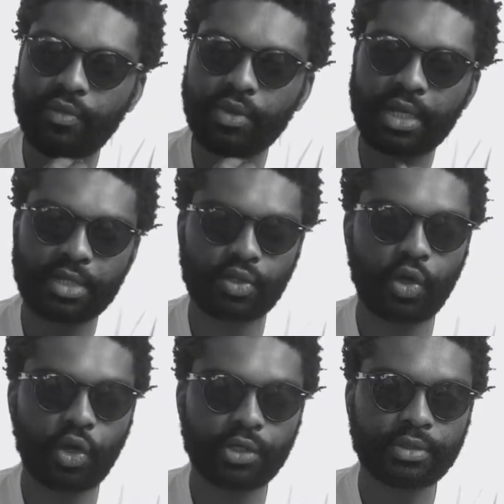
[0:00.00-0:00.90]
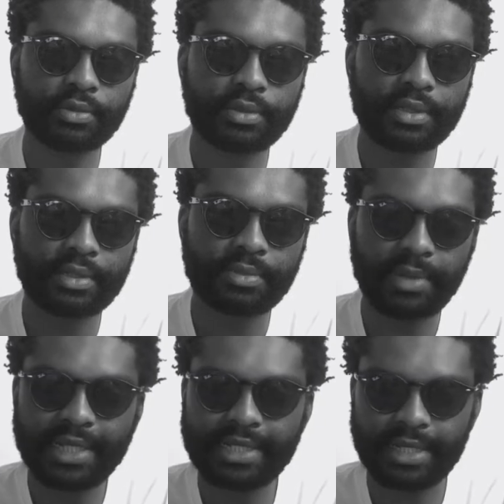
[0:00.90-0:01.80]
focus on
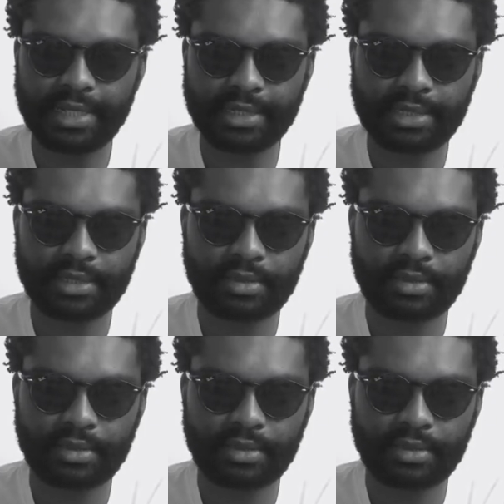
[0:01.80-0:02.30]
Splinternet.